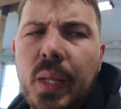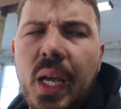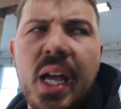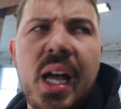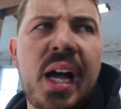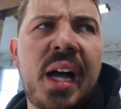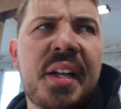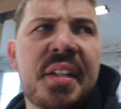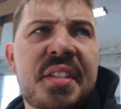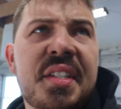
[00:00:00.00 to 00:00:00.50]

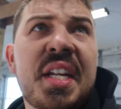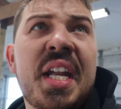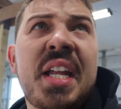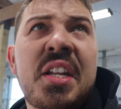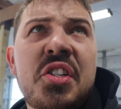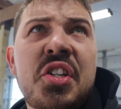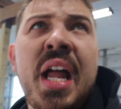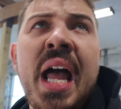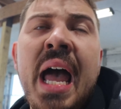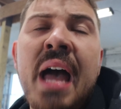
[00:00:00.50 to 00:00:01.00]
uh, it's an
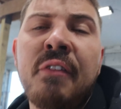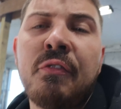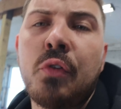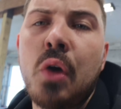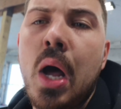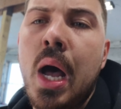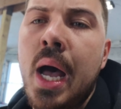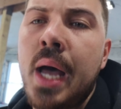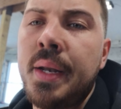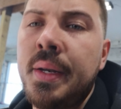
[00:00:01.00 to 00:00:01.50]
inch and a half
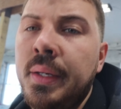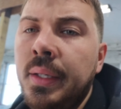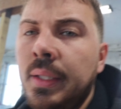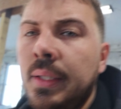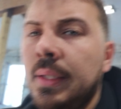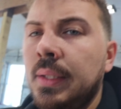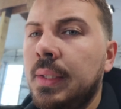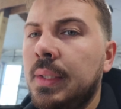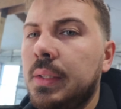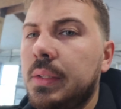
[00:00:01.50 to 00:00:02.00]
rod.
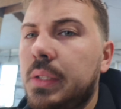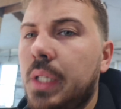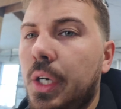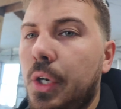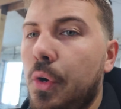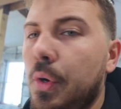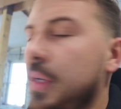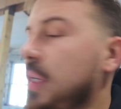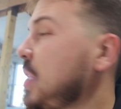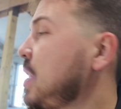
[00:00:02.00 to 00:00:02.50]
It's going to
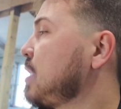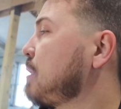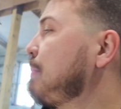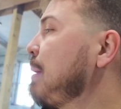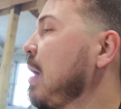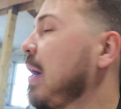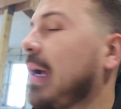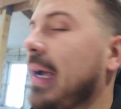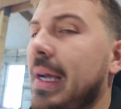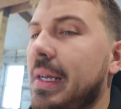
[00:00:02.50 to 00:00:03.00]
go into this
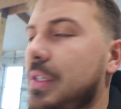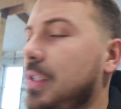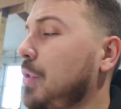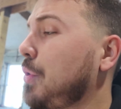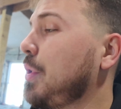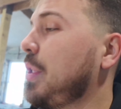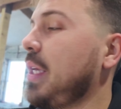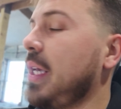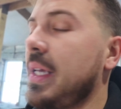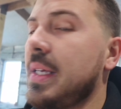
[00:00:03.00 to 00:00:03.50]
bearing. I have two
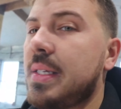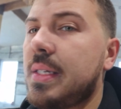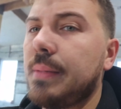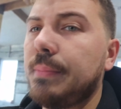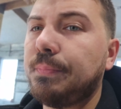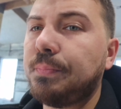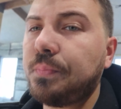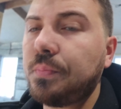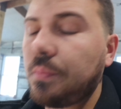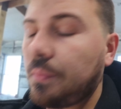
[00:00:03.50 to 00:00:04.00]
of these.
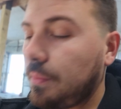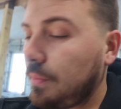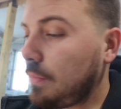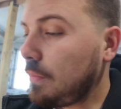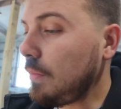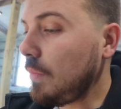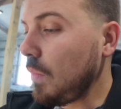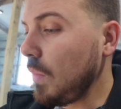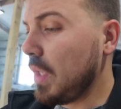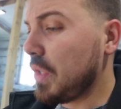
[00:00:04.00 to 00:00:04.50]

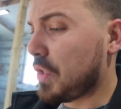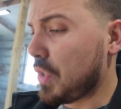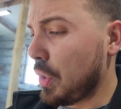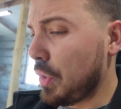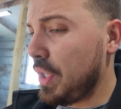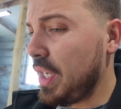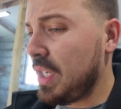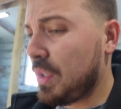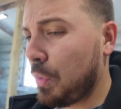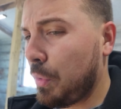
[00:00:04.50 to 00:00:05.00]
So
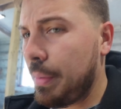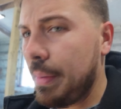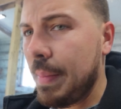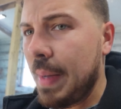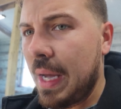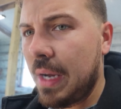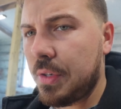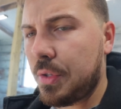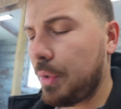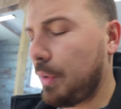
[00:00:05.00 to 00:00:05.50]
these will be
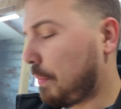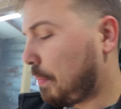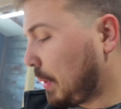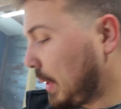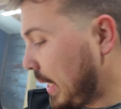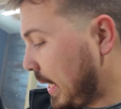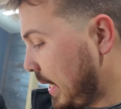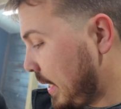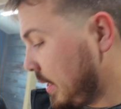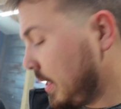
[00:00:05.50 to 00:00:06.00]
mounted to a
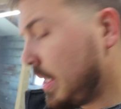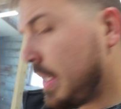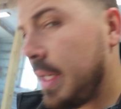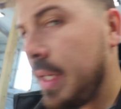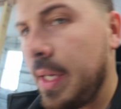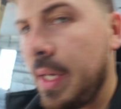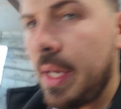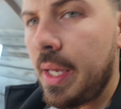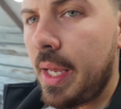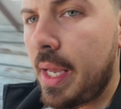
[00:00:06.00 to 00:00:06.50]
plate
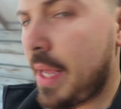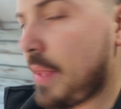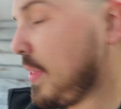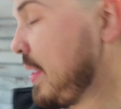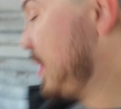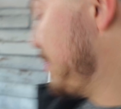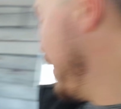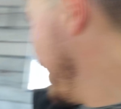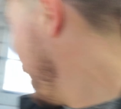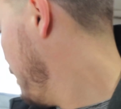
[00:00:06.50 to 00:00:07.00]
and
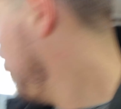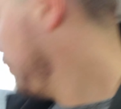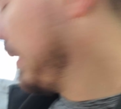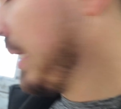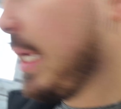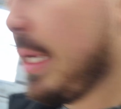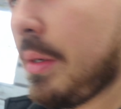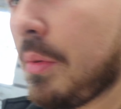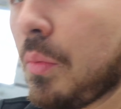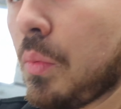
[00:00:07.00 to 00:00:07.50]
then that
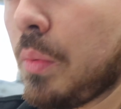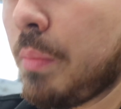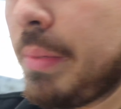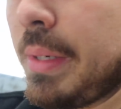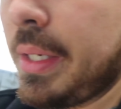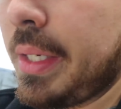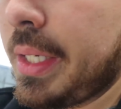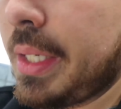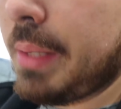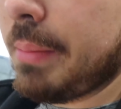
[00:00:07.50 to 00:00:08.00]
plate will
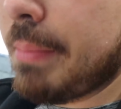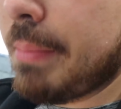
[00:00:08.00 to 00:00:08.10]
be